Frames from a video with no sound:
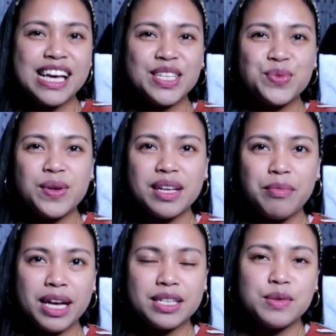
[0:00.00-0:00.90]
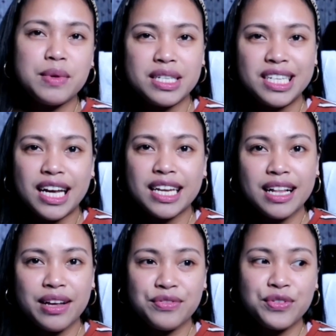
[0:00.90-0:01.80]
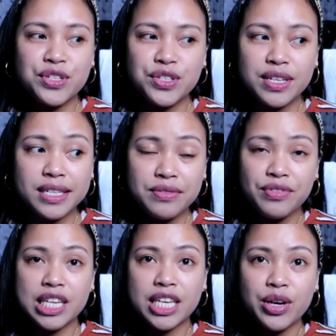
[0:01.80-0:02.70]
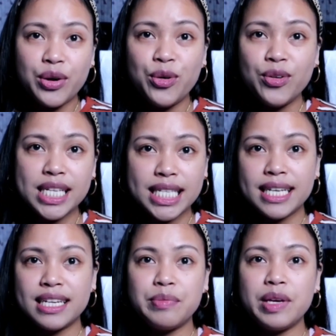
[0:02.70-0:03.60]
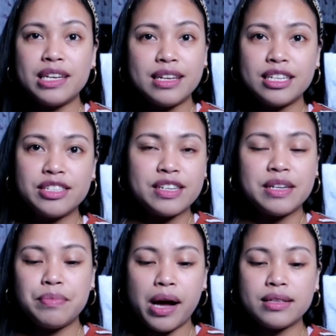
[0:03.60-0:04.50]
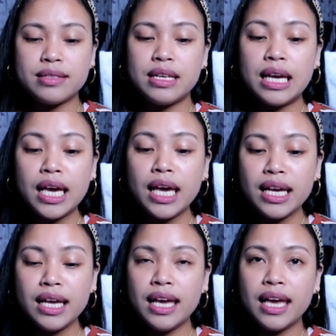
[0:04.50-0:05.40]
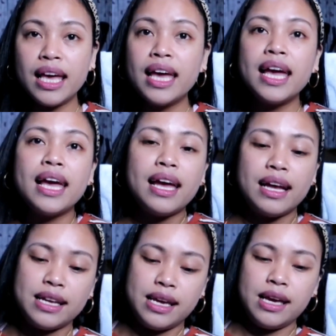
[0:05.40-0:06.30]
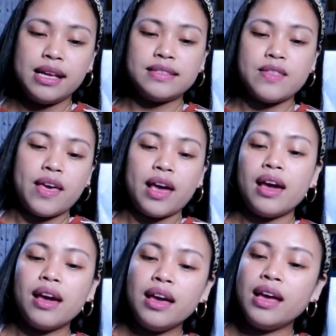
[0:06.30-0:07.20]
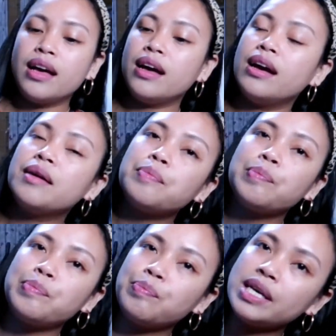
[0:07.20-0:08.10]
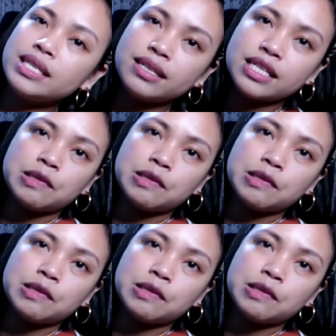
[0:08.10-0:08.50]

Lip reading: guys, welcome back to my channel, and for today's video it's gonna be another unboxing, and it's the PC